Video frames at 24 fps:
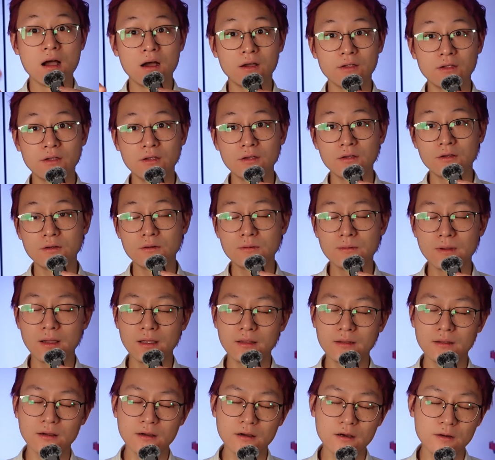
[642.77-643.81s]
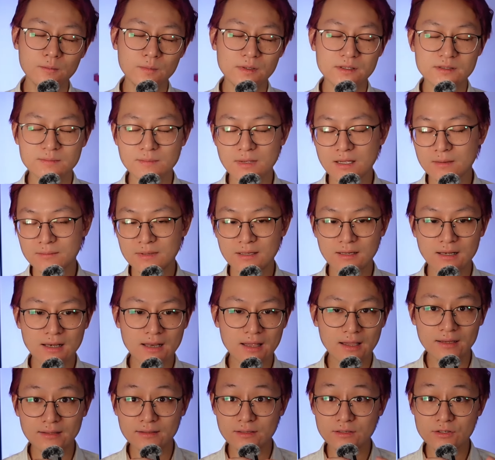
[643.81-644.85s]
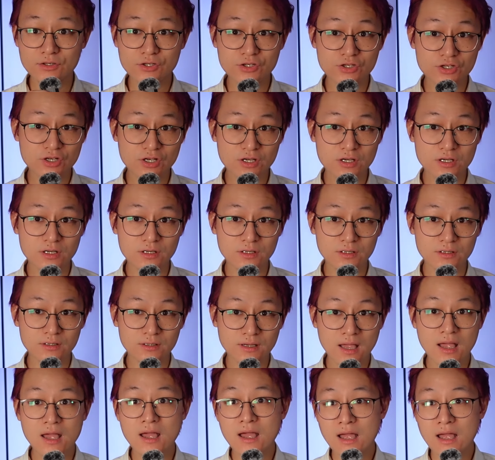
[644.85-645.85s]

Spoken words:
You and your homies might be lying chalk.